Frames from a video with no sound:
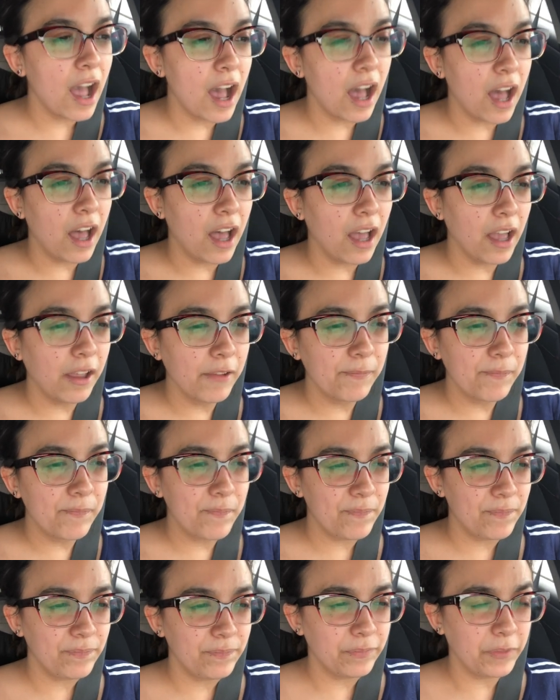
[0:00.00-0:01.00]

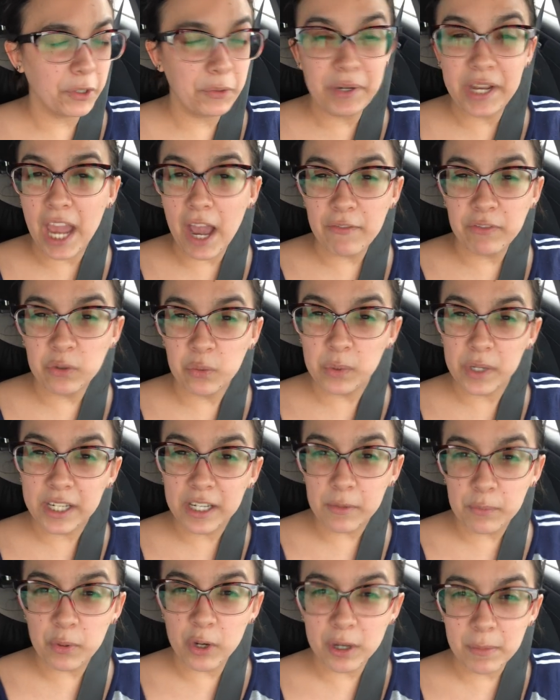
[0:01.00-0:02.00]
Um, we have a
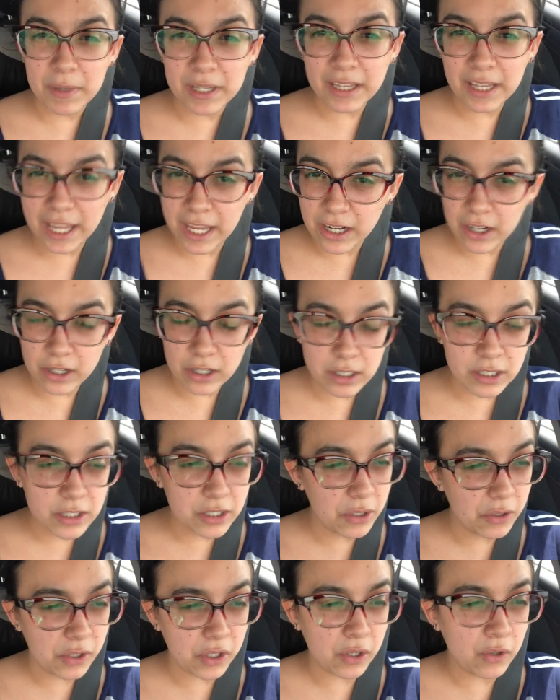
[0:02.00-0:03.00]
WIC appointment later,
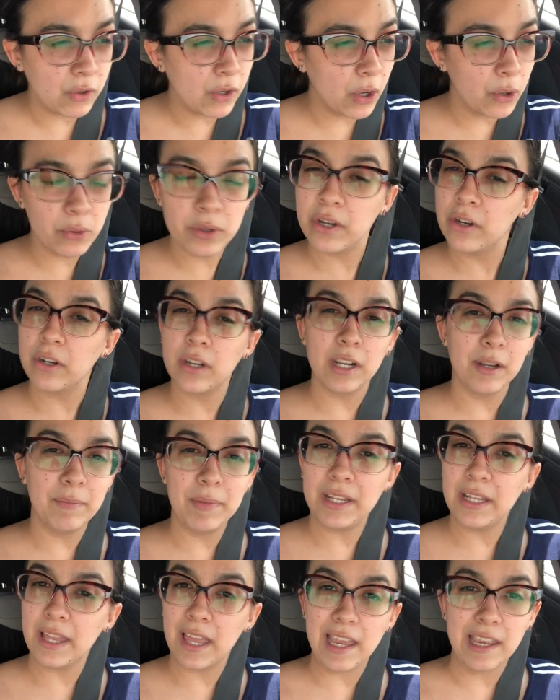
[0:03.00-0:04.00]
so you know they're gonna
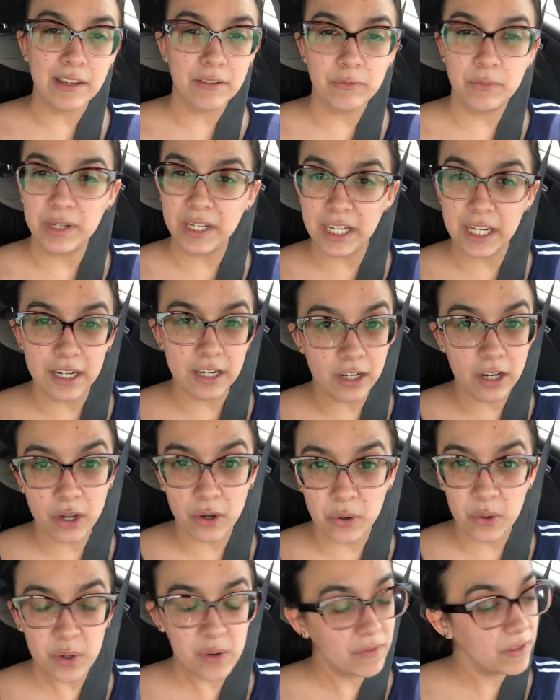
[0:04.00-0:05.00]
be like, we need to
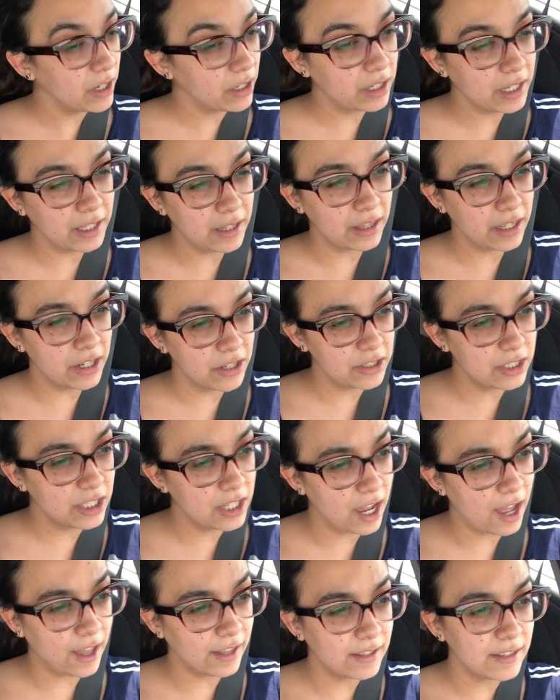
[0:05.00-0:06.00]
know if they're getting their
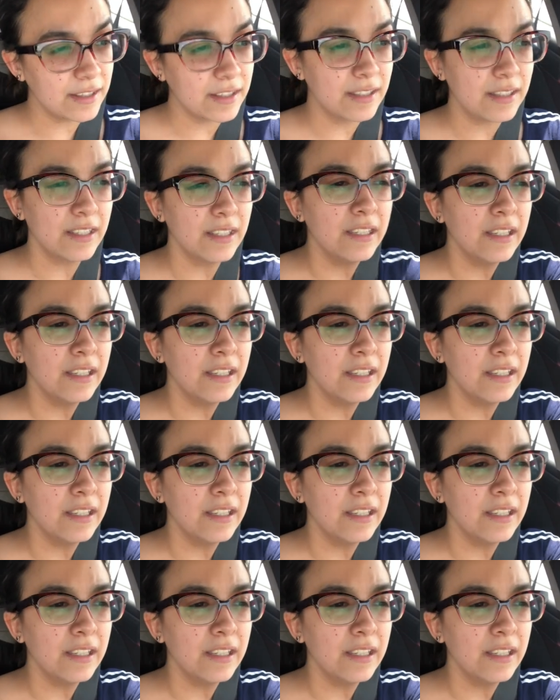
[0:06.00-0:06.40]
shots.